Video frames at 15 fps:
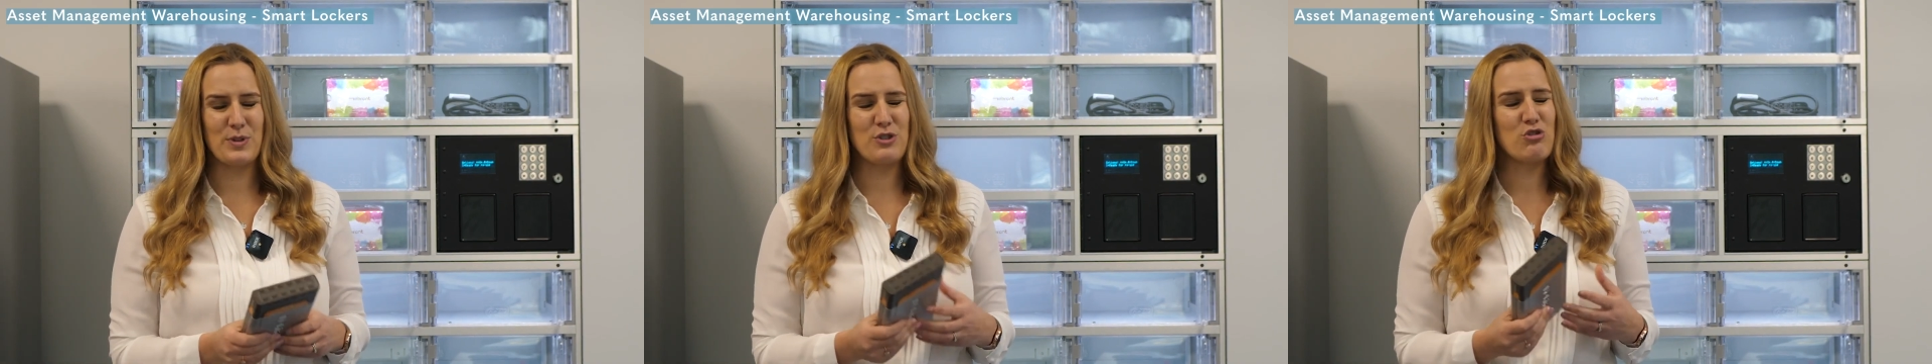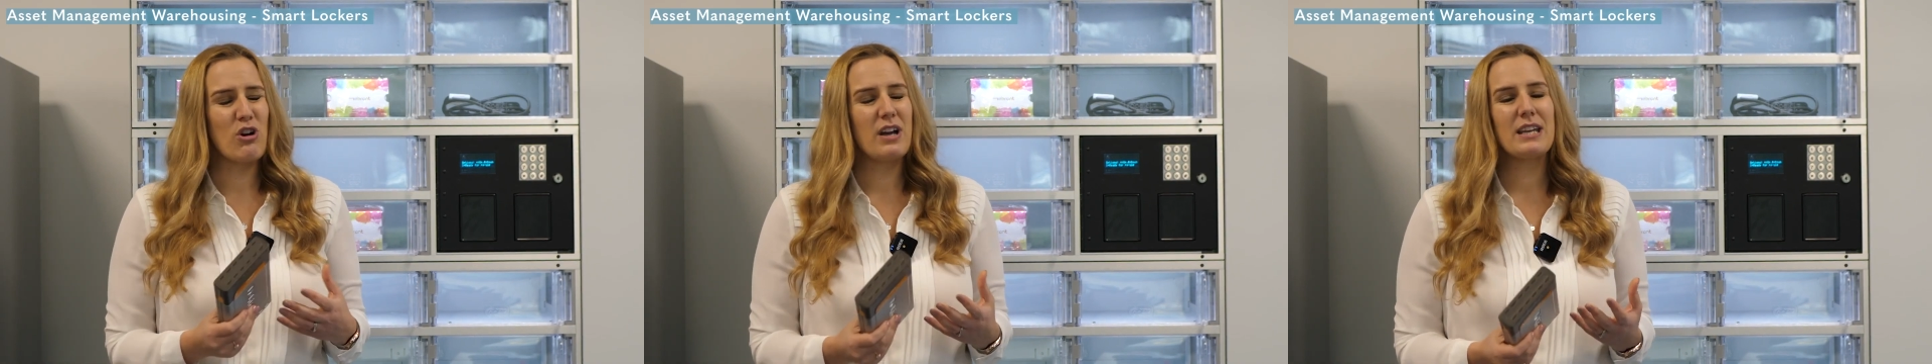We
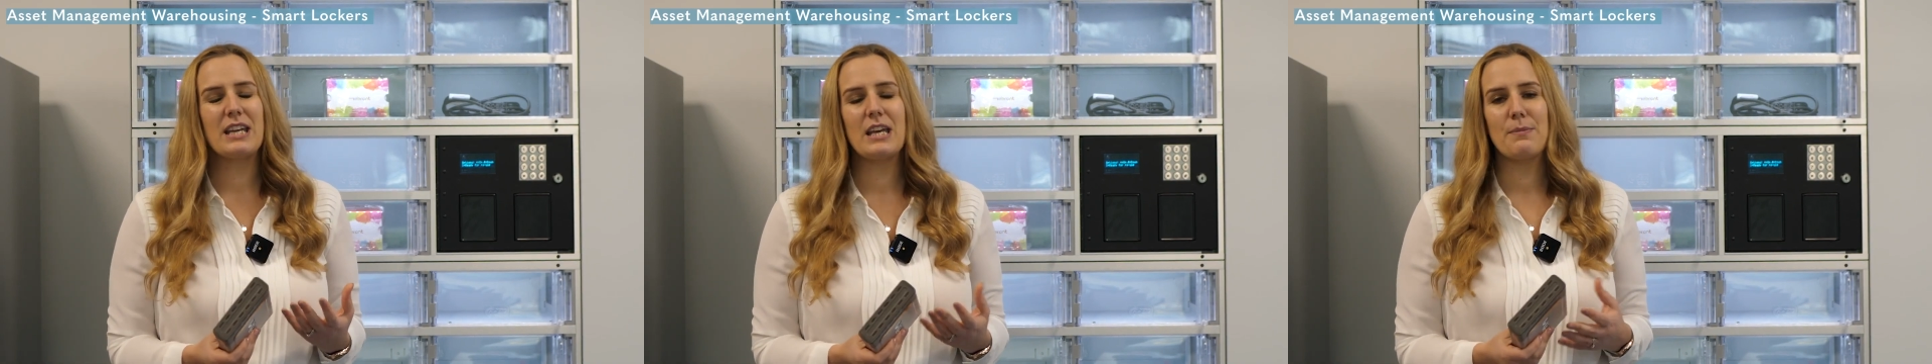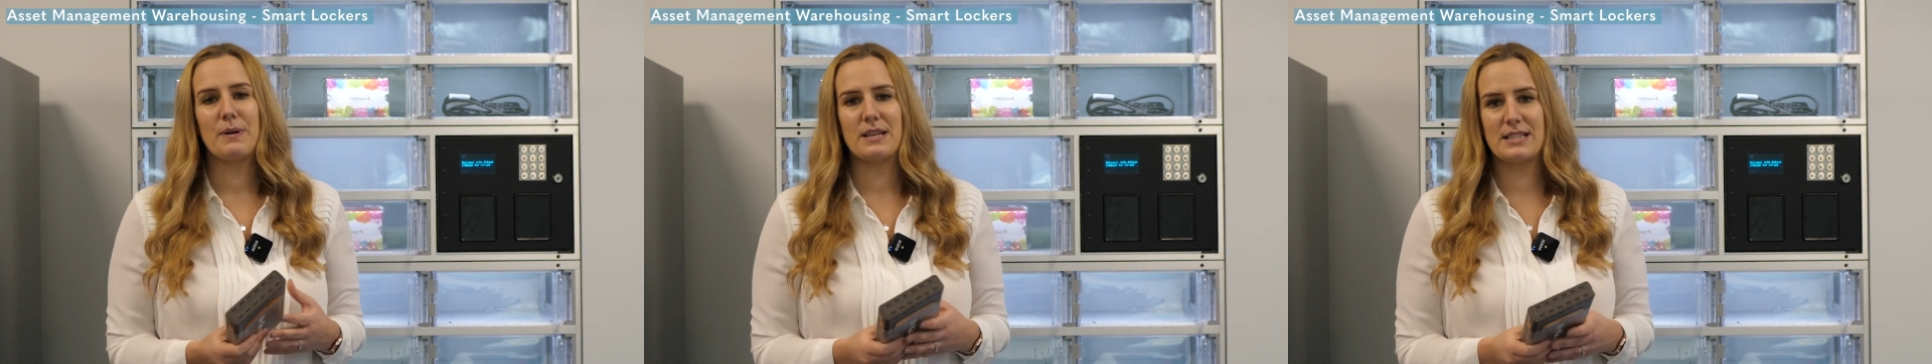try and
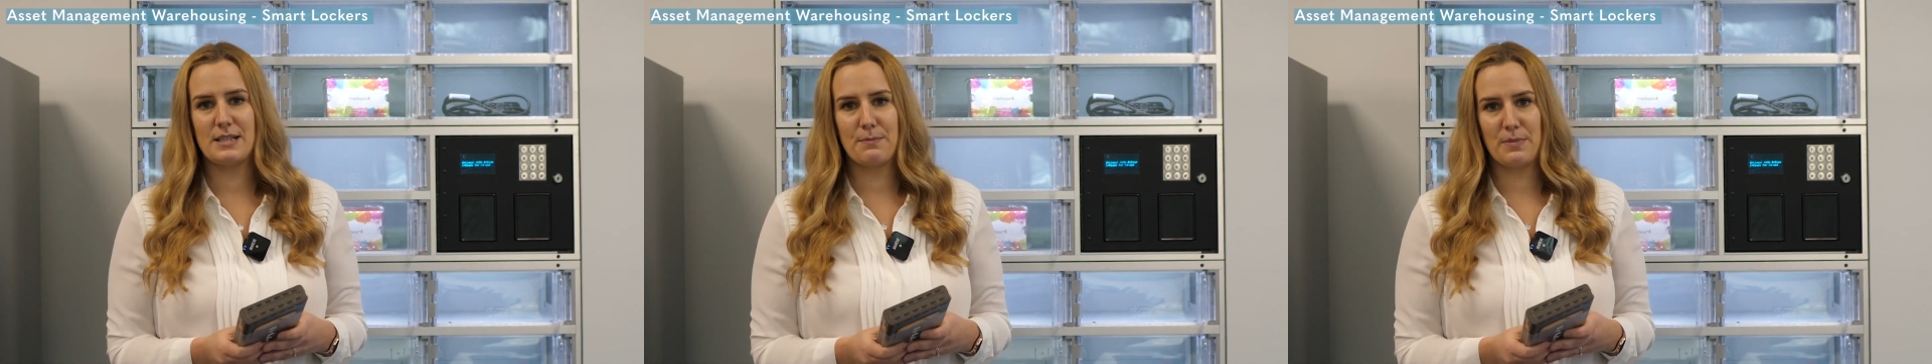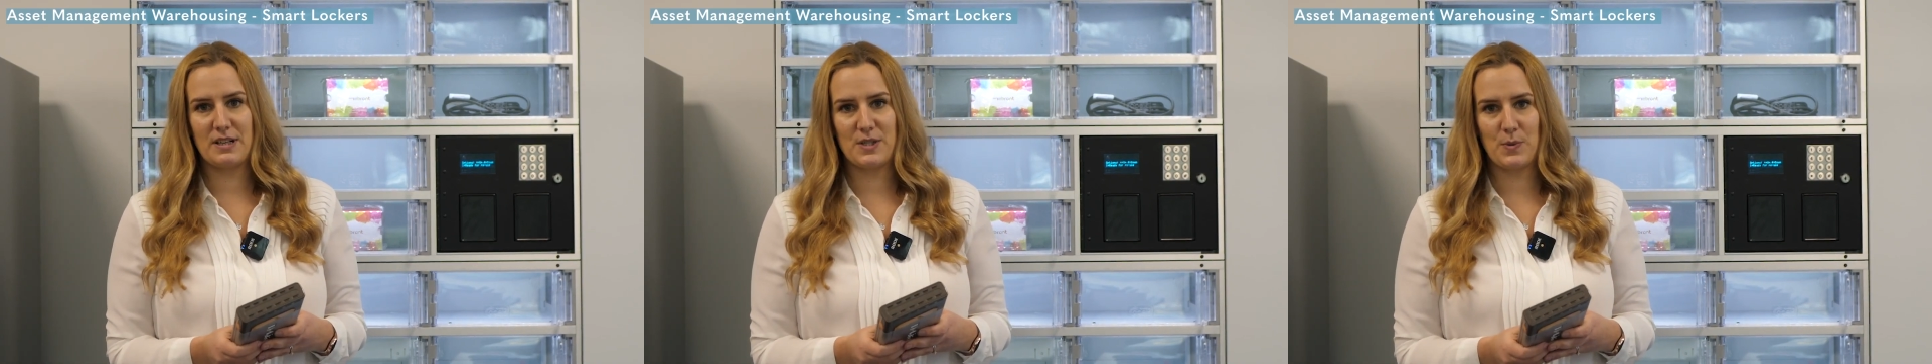keep it as
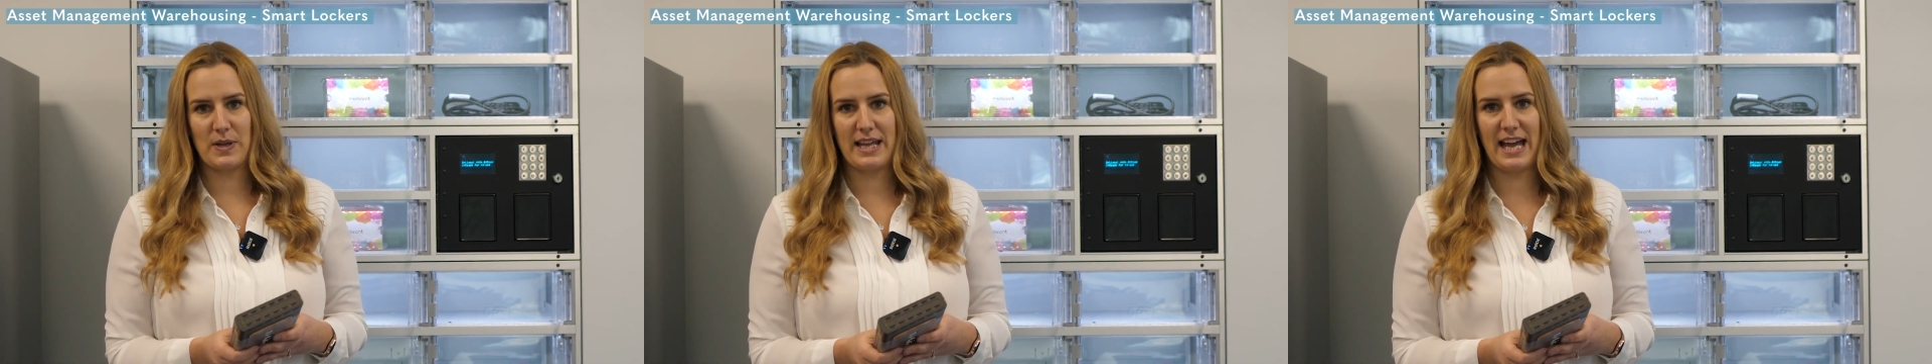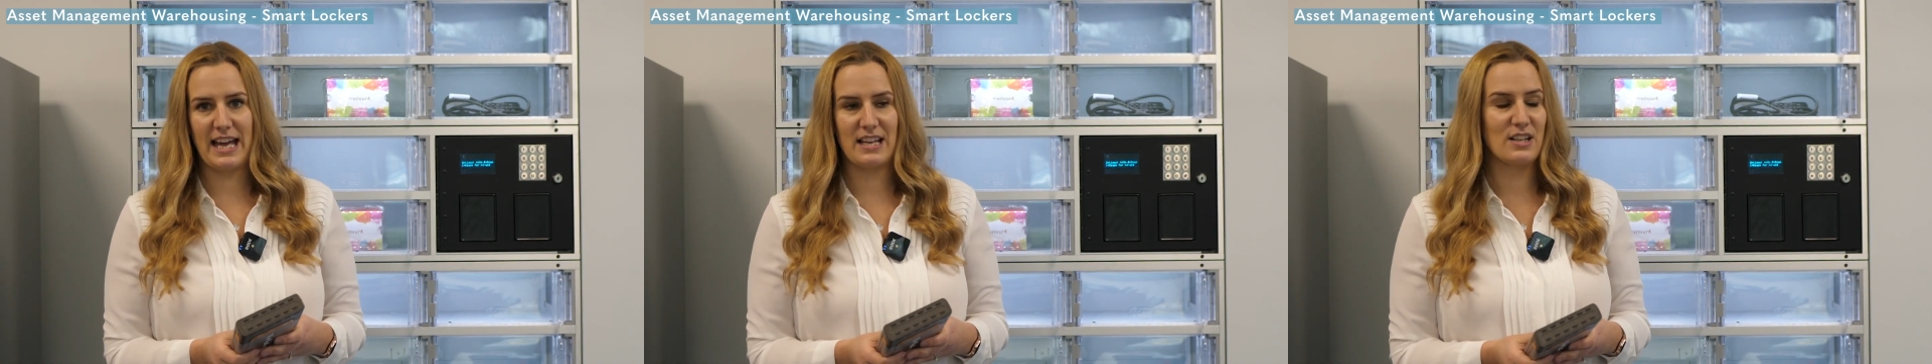simple as we
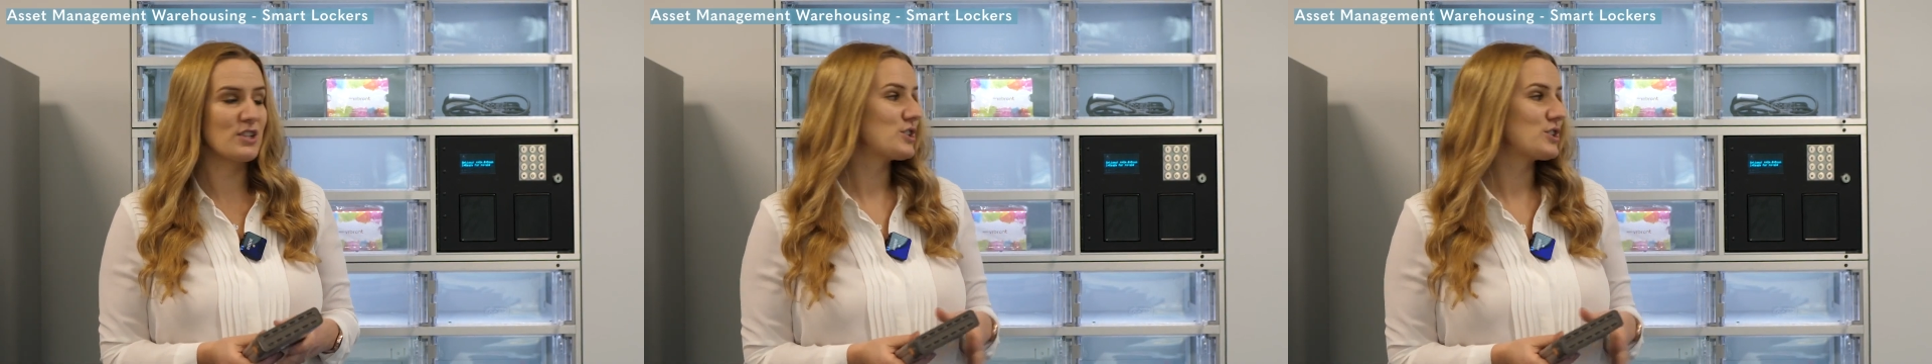can.